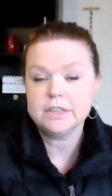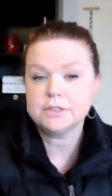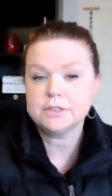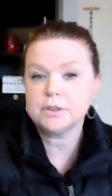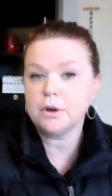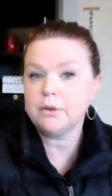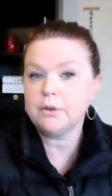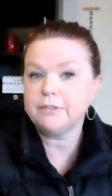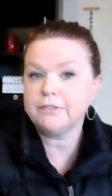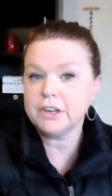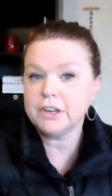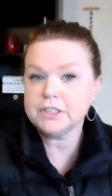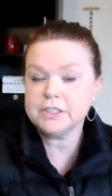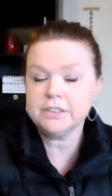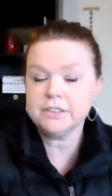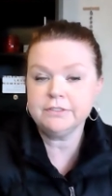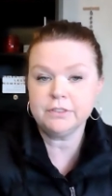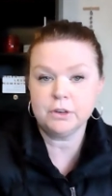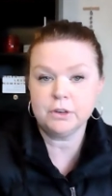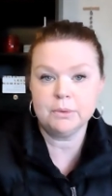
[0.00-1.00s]
So first
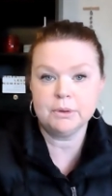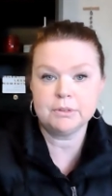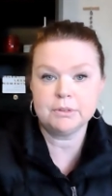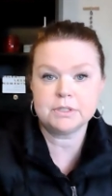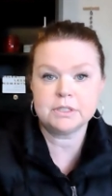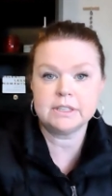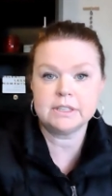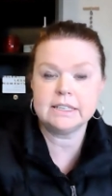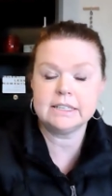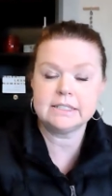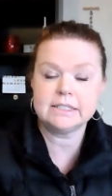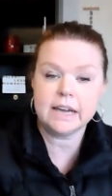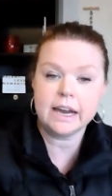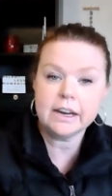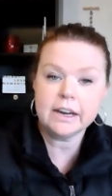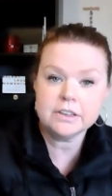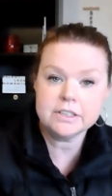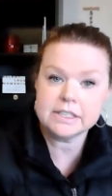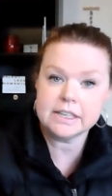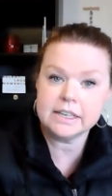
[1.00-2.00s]
and foremost, the
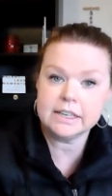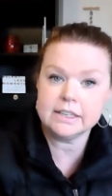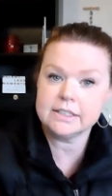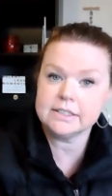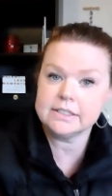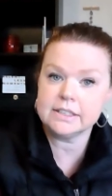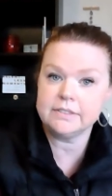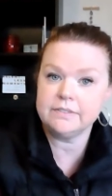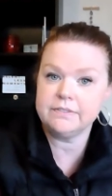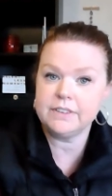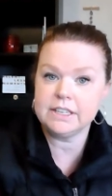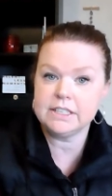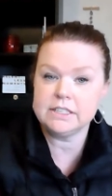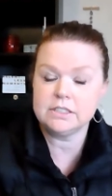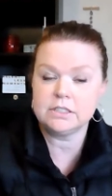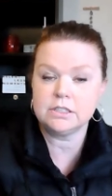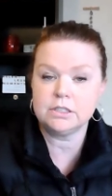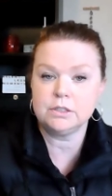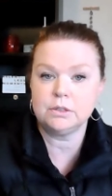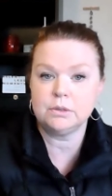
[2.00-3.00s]
entire state is in
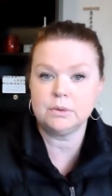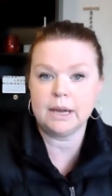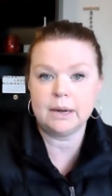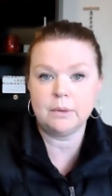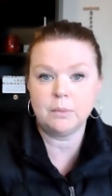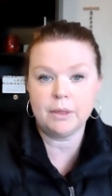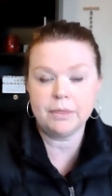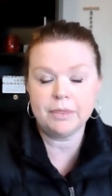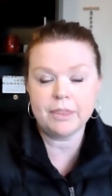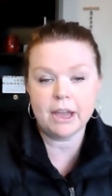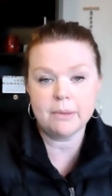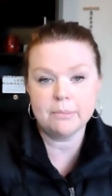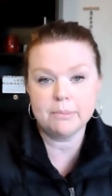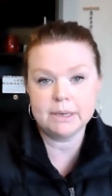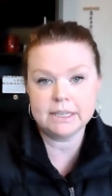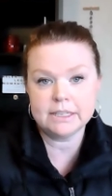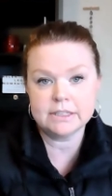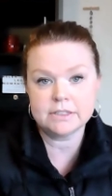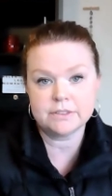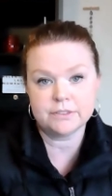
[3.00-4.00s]
phase two. And what that
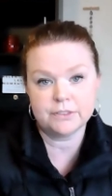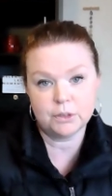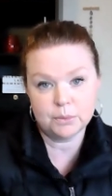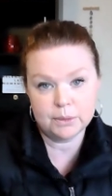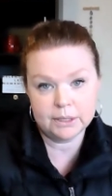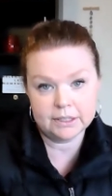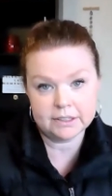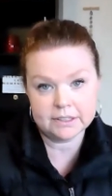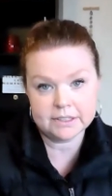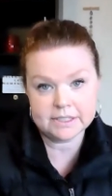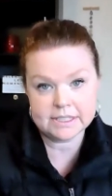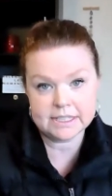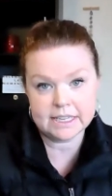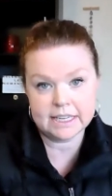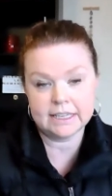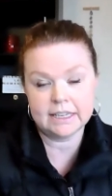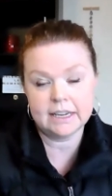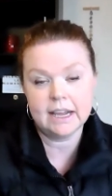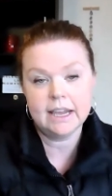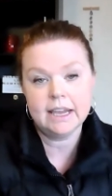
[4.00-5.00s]
means for real
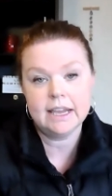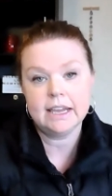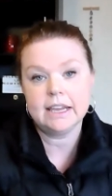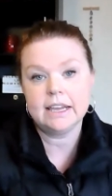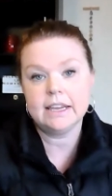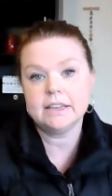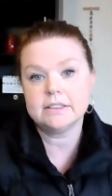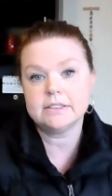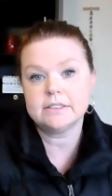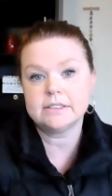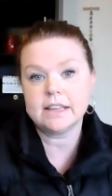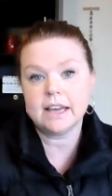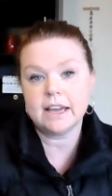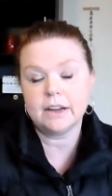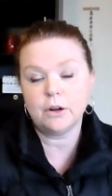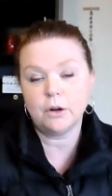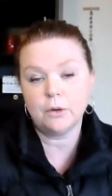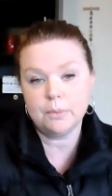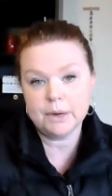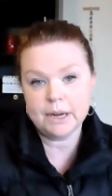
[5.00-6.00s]
estate is
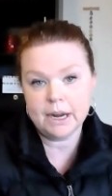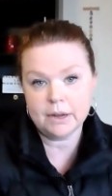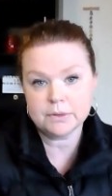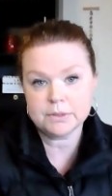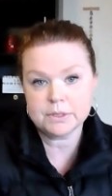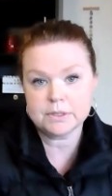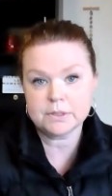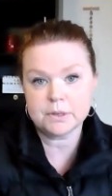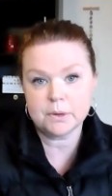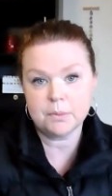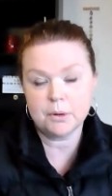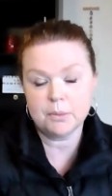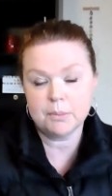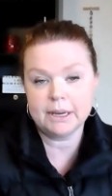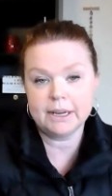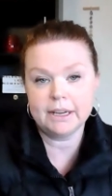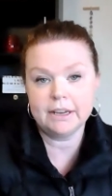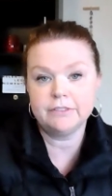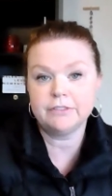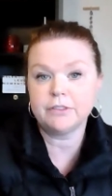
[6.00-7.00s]
that open houses are
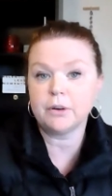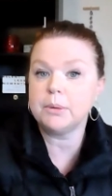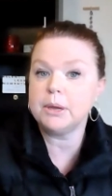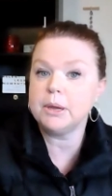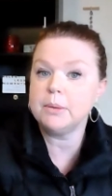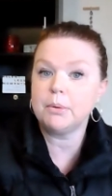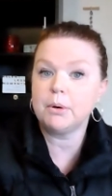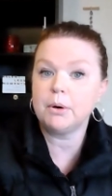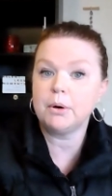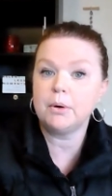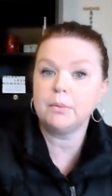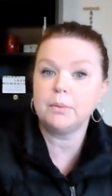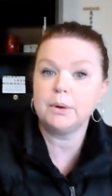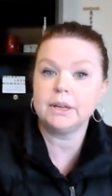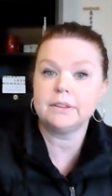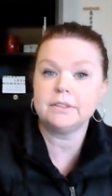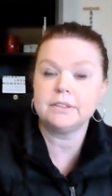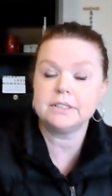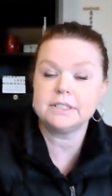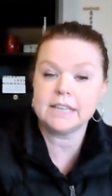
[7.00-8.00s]
permitted for people
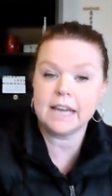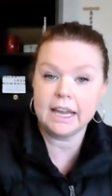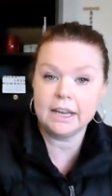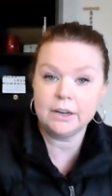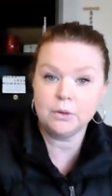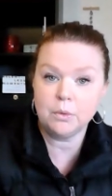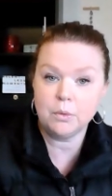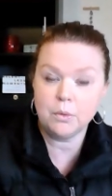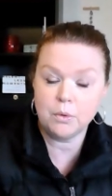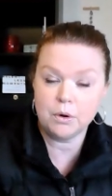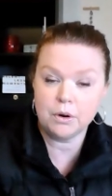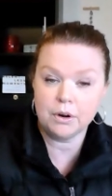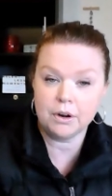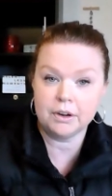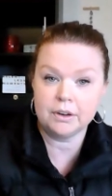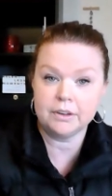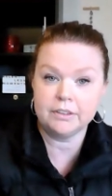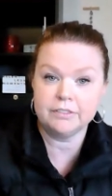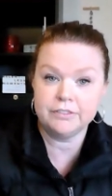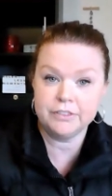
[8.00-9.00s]
with 10
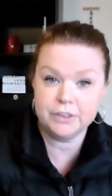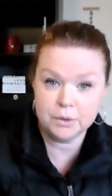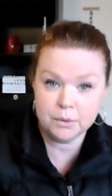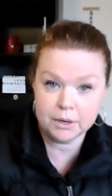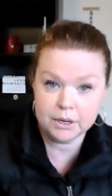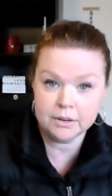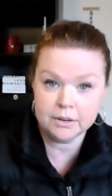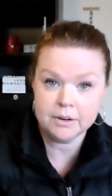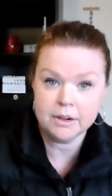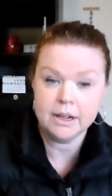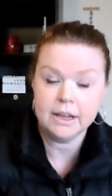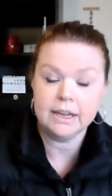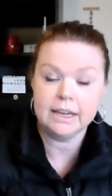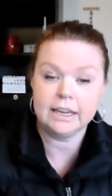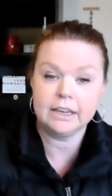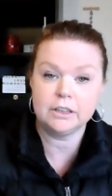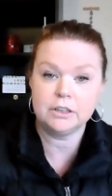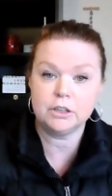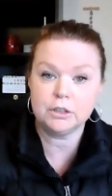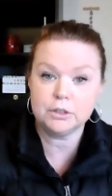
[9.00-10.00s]
or fewer,
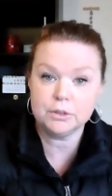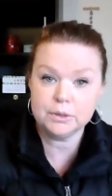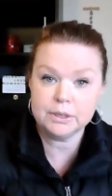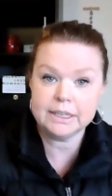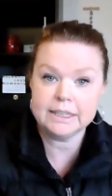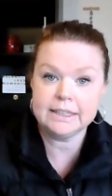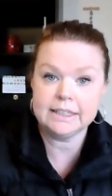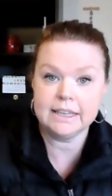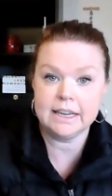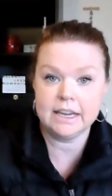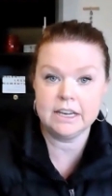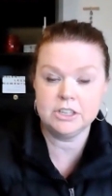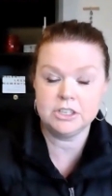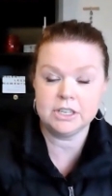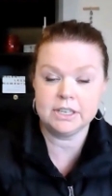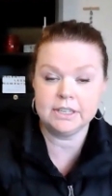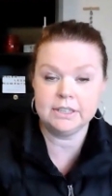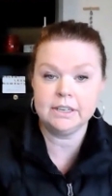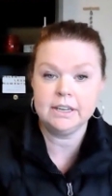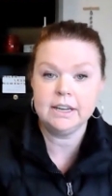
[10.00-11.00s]
including the
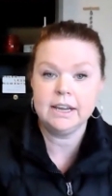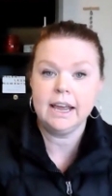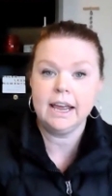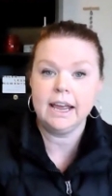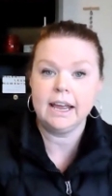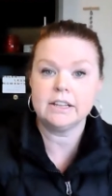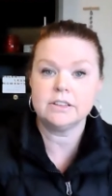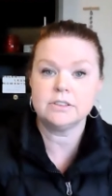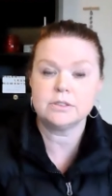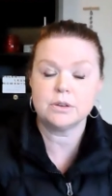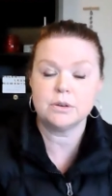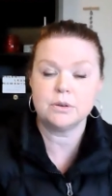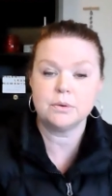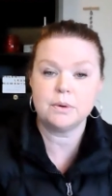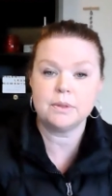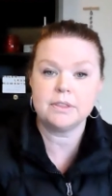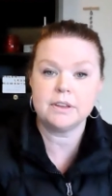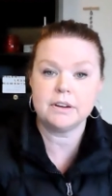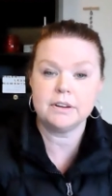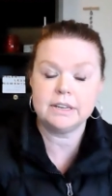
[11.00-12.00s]
agent. And
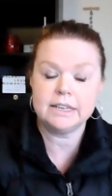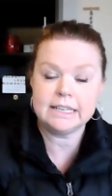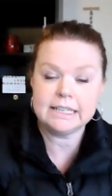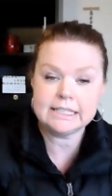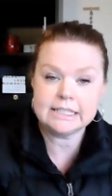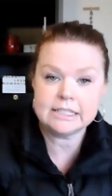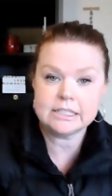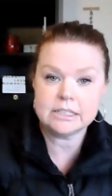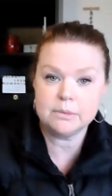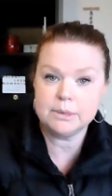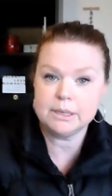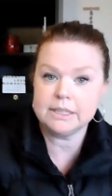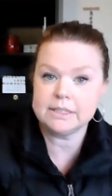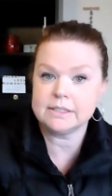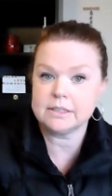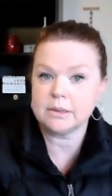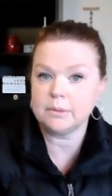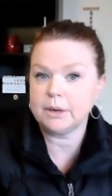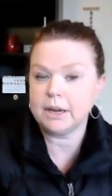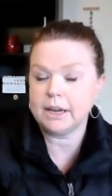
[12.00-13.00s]
so there needs to be
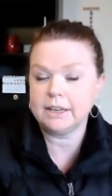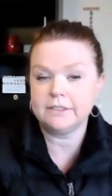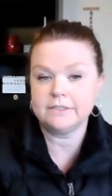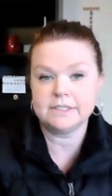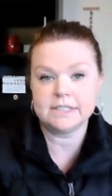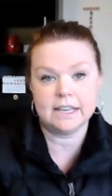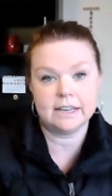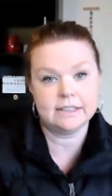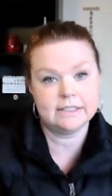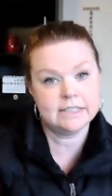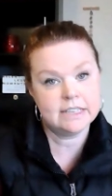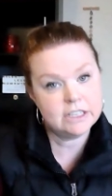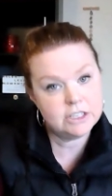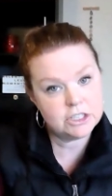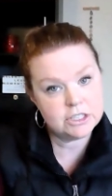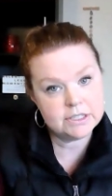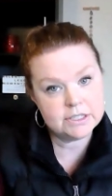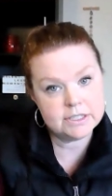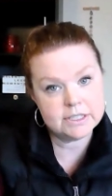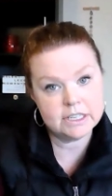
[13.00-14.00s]
some kind of
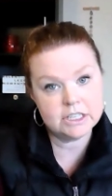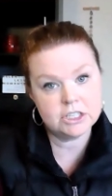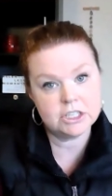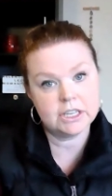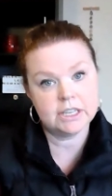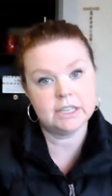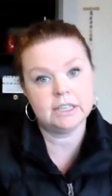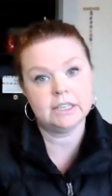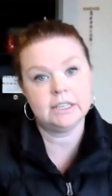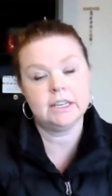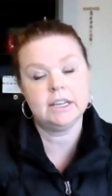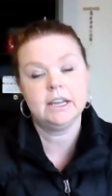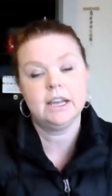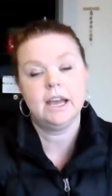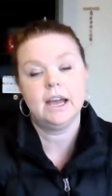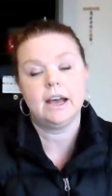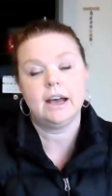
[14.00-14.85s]
sanitation station.